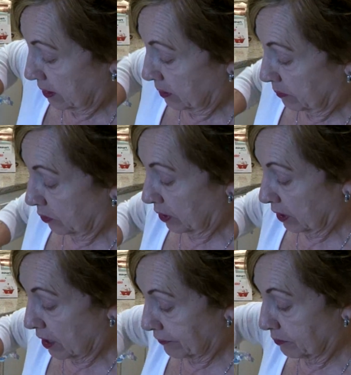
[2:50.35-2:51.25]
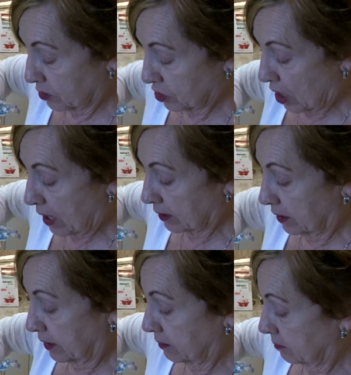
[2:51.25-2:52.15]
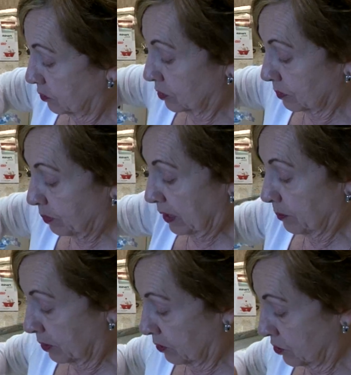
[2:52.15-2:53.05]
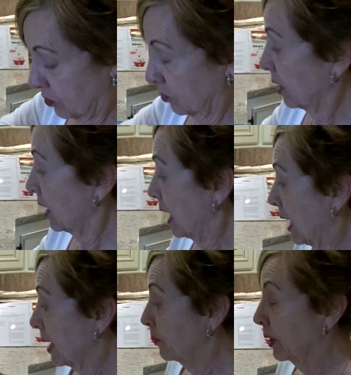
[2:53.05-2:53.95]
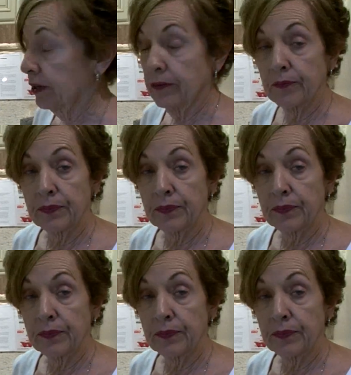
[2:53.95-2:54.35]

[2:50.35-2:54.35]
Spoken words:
We're going to cover it with chocolate and do some peanut butter too. But